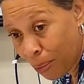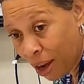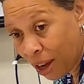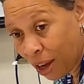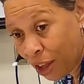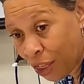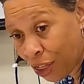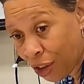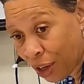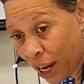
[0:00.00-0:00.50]

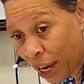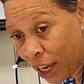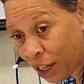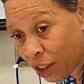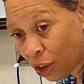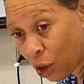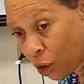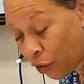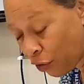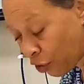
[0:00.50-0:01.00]
put my
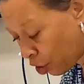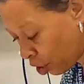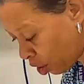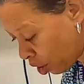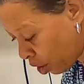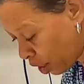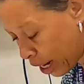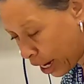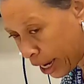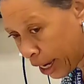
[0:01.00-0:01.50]
other hand
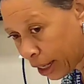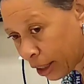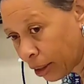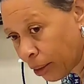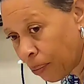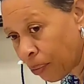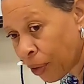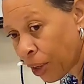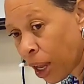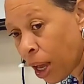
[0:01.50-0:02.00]
over her
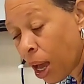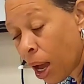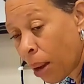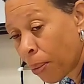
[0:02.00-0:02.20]
hand.